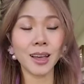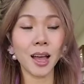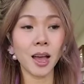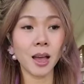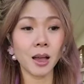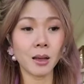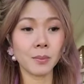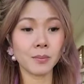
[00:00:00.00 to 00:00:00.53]

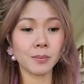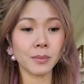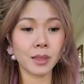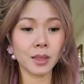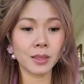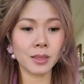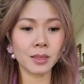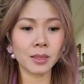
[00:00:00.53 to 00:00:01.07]
Um,
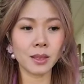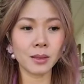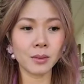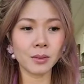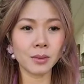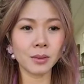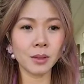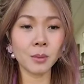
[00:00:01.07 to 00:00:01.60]

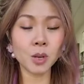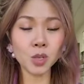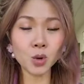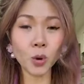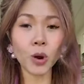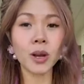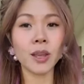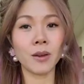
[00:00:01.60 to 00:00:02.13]
the
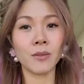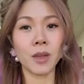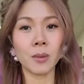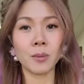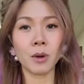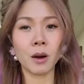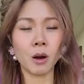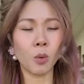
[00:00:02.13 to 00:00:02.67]
majority of
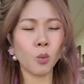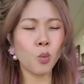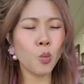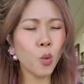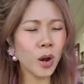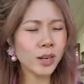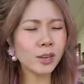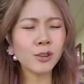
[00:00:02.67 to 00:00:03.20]
them are
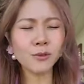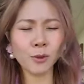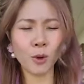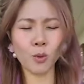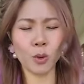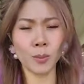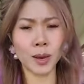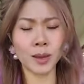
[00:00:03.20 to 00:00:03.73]
wonderful
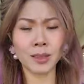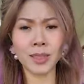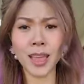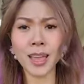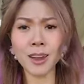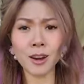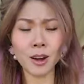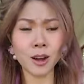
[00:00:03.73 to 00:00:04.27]
women.
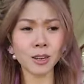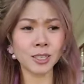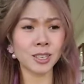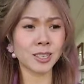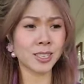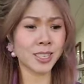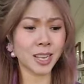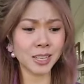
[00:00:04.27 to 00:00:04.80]
They are
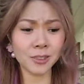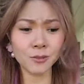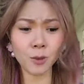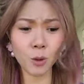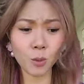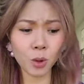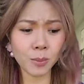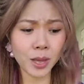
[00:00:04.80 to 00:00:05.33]

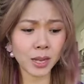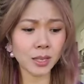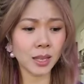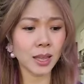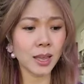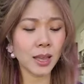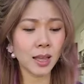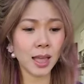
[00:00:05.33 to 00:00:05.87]
successful women.
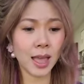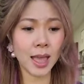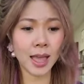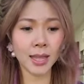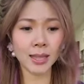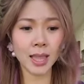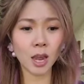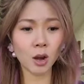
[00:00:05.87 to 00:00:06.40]

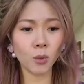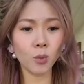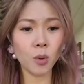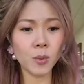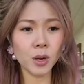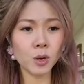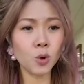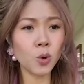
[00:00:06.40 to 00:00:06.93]
And they are
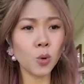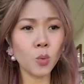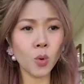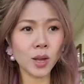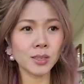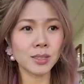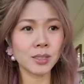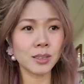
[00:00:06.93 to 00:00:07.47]
women who
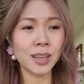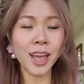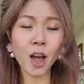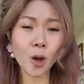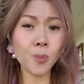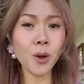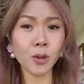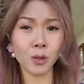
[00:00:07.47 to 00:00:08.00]
wants to
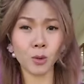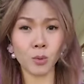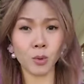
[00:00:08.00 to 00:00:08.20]
help other